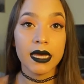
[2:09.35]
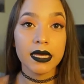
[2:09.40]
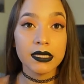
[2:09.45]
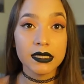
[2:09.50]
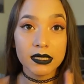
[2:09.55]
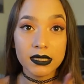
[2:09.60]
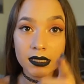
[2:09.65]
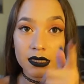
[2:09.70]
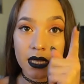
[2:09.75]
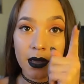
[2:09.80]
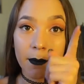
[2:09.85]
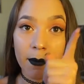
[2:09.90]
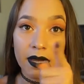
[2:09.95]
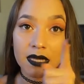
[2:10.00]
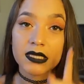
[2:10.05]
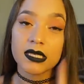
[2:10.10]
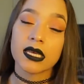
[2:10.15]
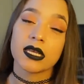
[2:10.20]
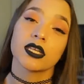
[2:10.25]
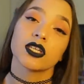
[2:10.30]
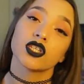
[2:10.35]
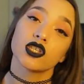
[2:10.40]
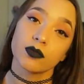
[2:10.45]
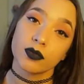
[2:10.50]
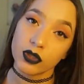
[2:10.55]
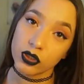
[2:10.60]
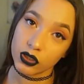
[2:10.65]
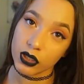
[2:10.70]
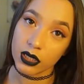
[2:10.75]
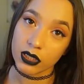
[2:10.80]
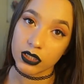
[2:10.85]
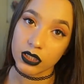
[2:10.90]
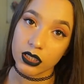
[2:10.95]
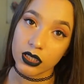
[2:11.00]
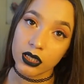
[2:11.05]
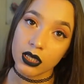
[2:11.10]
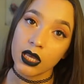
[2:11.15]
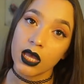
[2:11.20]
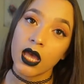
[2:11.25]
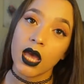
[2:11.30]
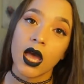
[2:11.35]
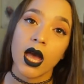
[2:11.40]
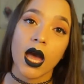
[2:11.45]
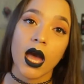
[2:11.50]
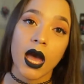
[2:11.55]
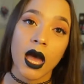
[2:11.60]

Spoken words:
yes, my skin is super stretchy,